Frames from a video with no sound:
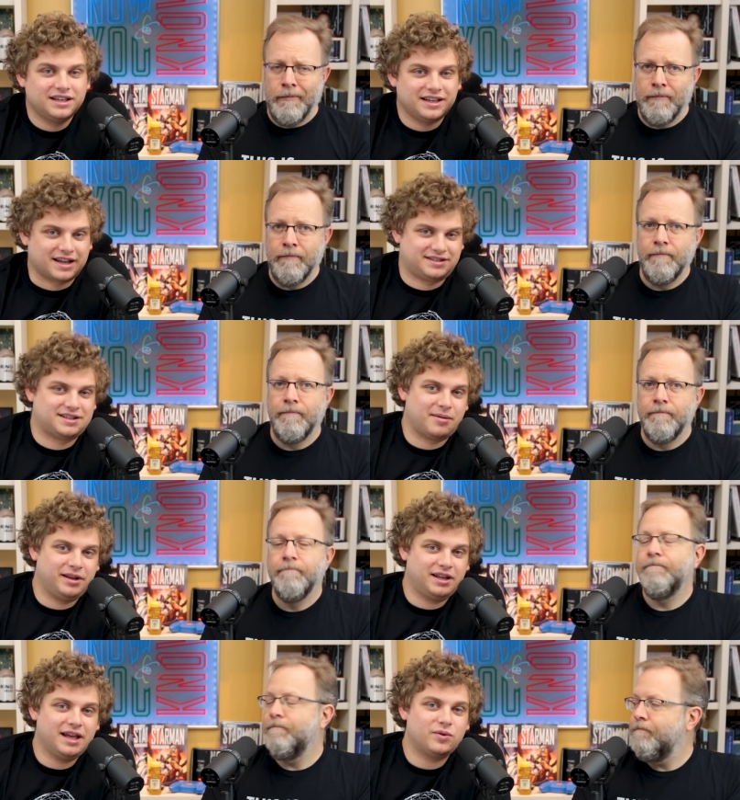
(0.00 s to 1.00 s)
Speaker 1: Yes, I
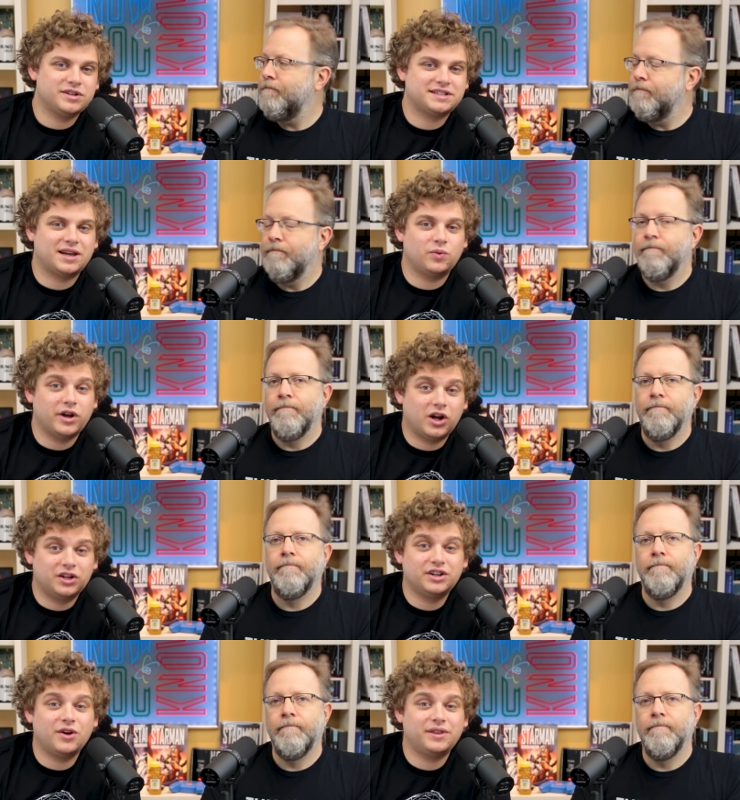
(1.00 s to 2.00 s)
mean, like we said, we
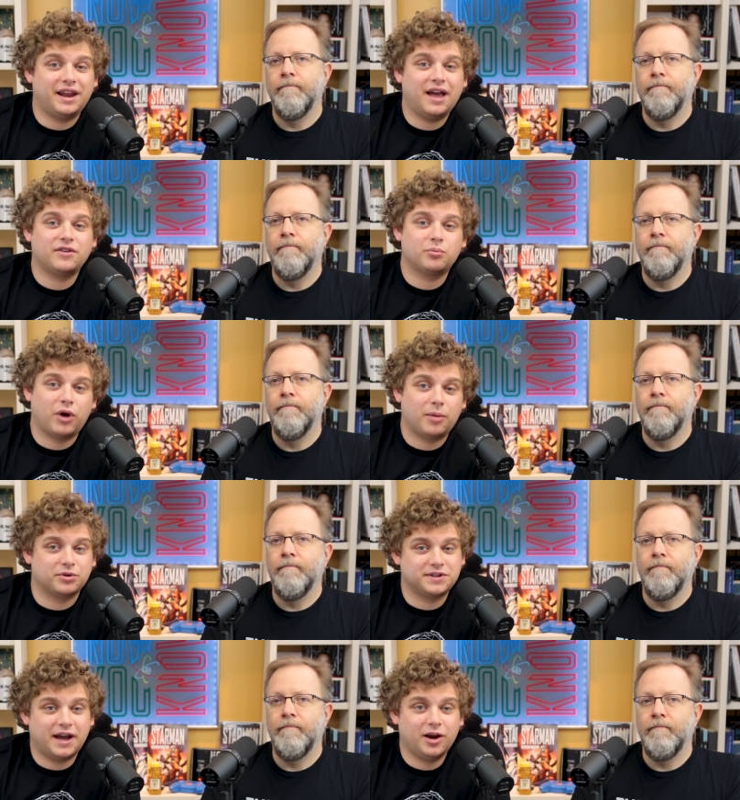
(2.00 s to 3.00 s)
all know that having
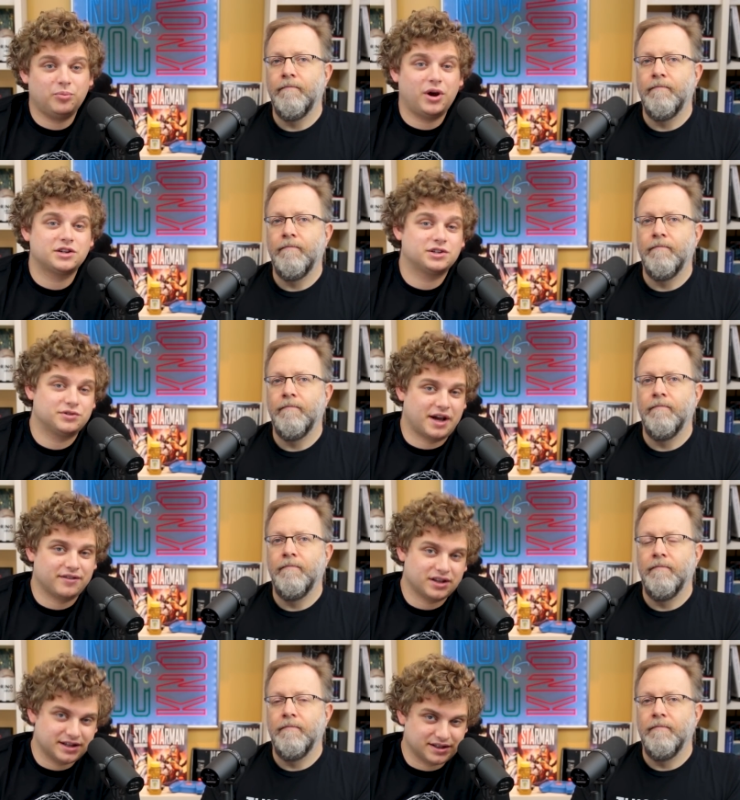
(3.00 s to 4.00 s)
proper tire pressure,
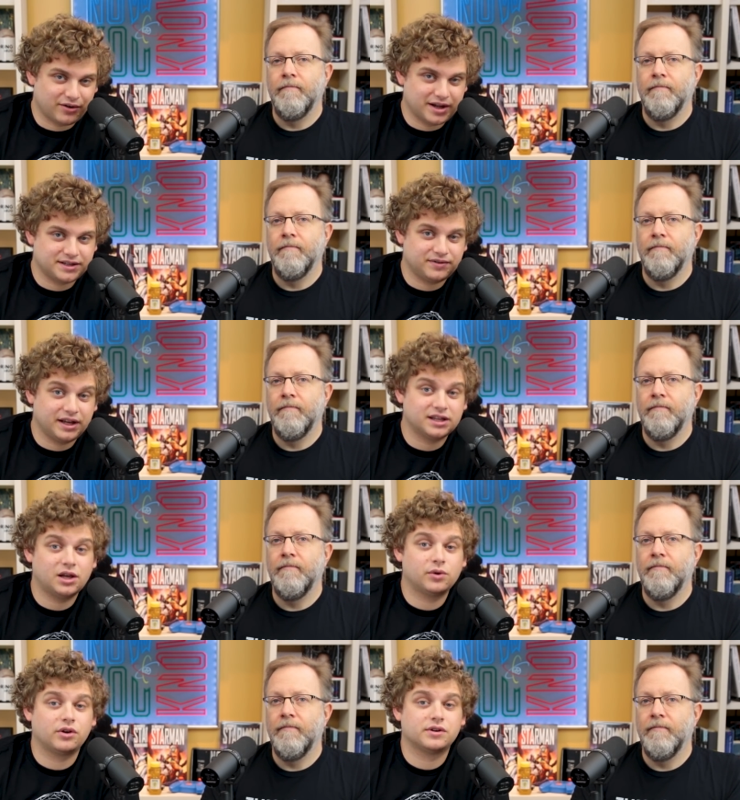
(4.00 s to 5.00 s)
driving less aggressively, and
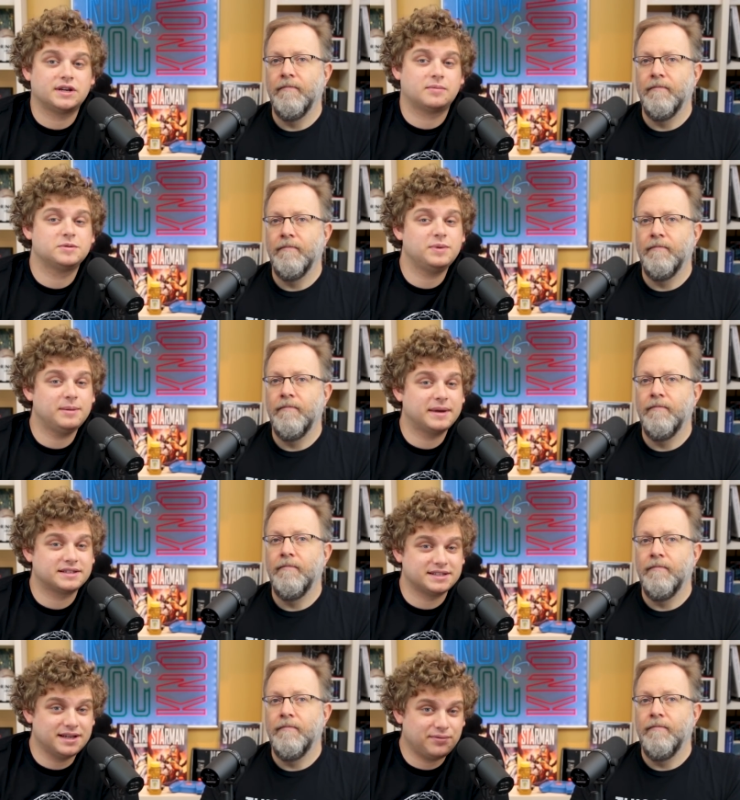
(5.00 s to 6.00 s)
lowering your top speed
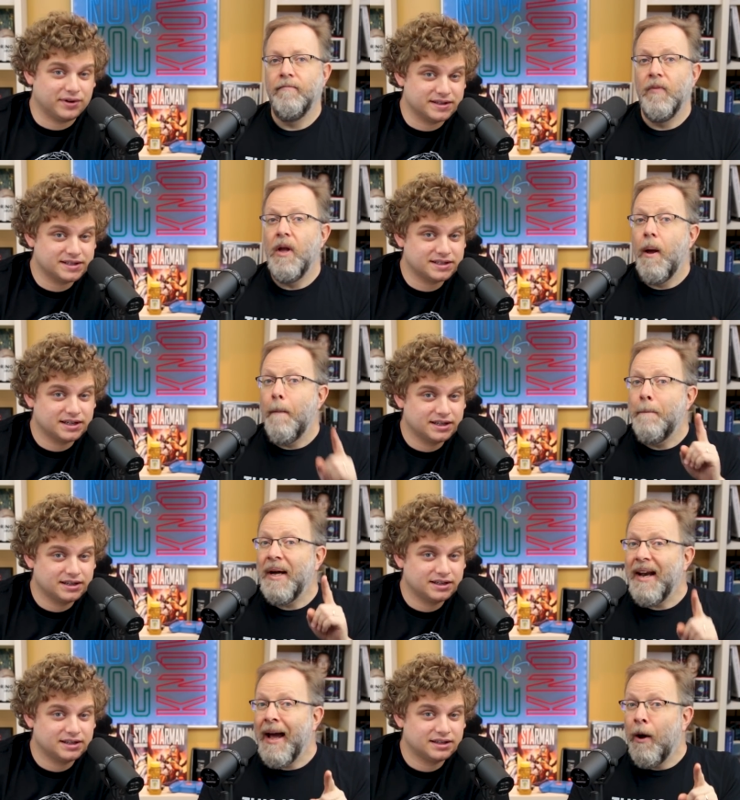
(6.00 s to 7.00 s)
makes a difference.
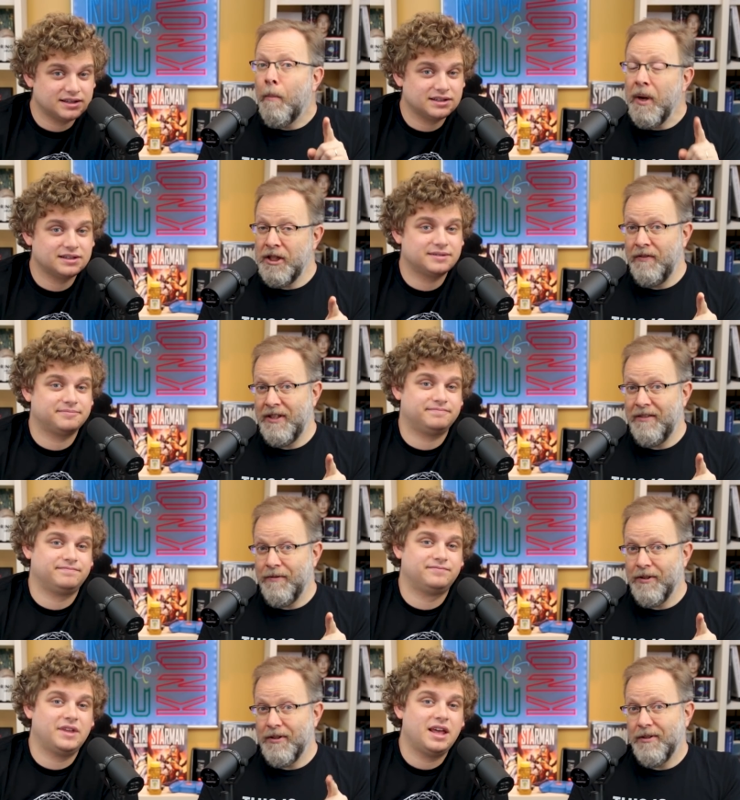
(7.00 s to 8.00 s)
But how much of a
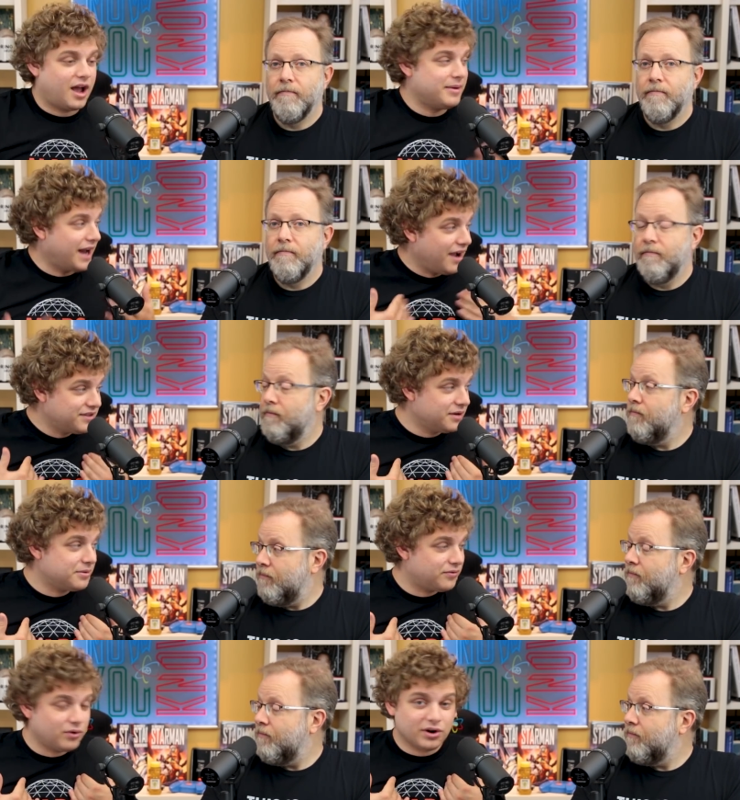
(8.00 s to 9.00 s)
difference? I mean, I've done it
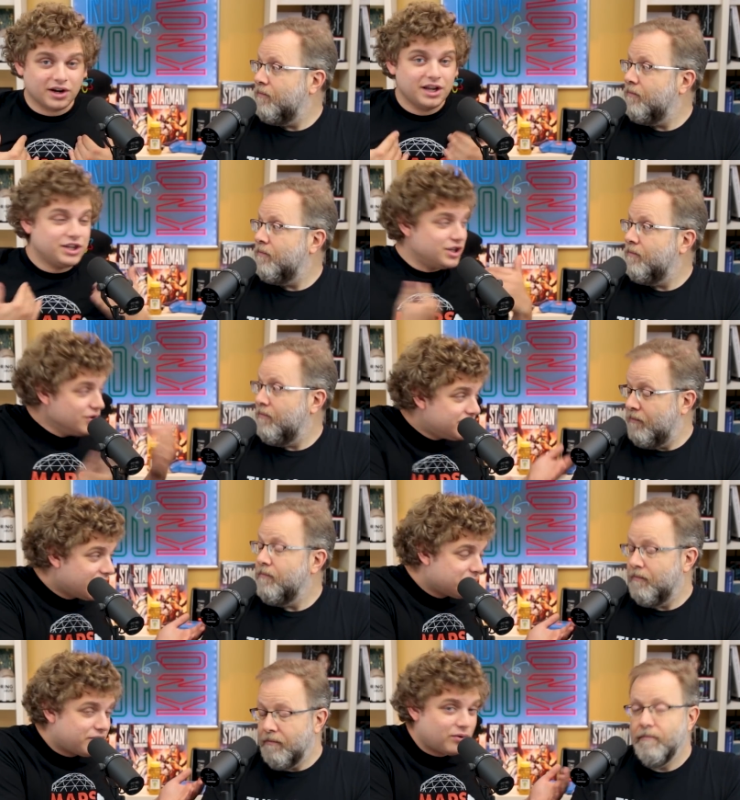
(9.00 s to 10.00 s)
before, you've
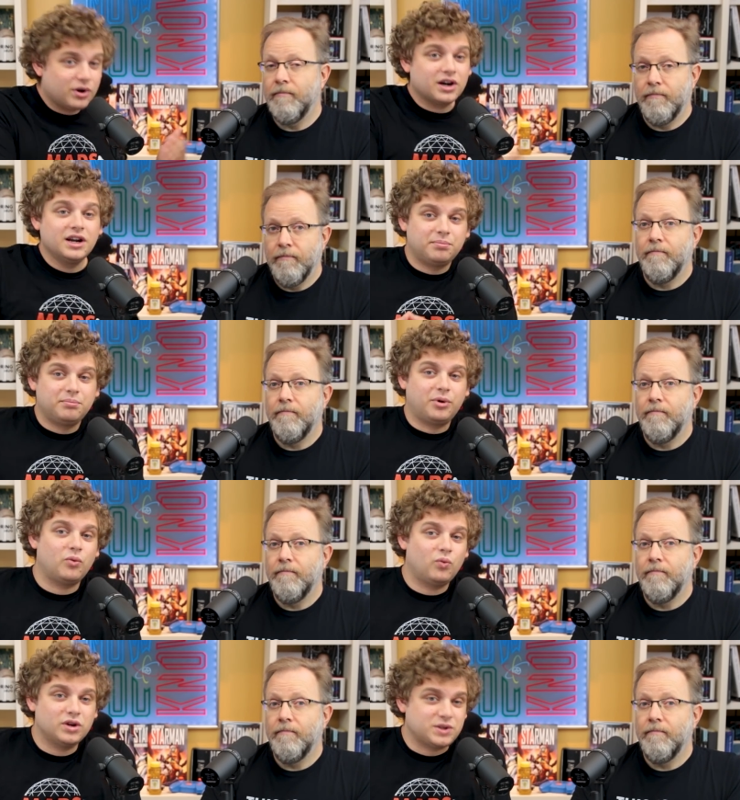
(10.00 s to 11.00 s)
done it before,
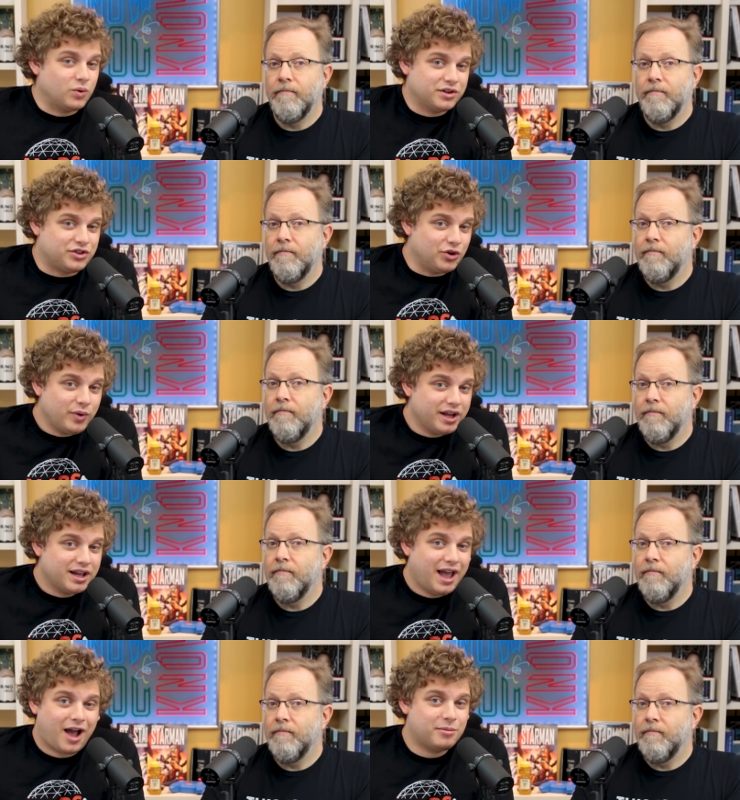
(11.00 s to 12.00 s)
but was it worth
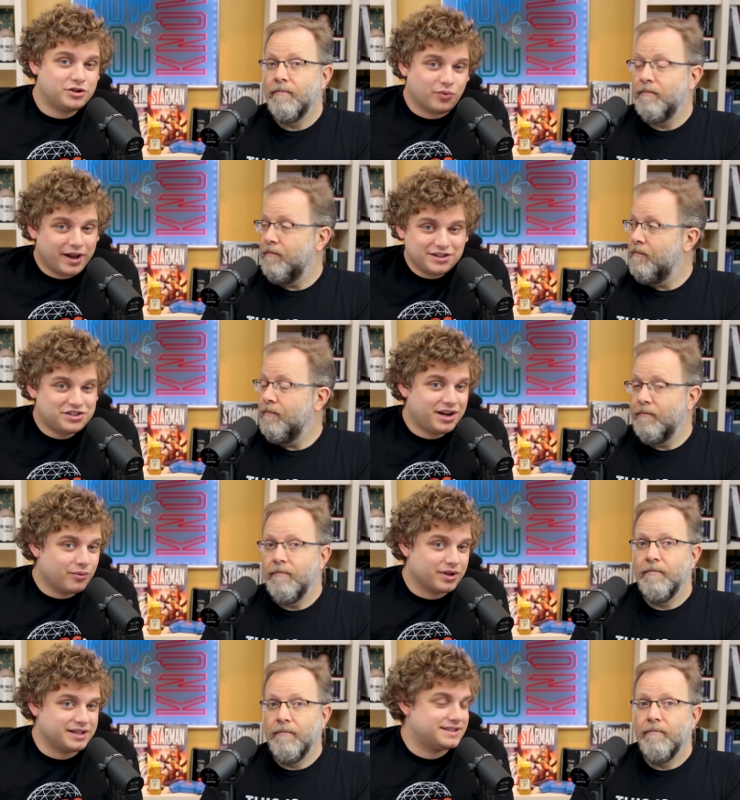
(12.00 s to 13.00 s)
doing? How much range did it really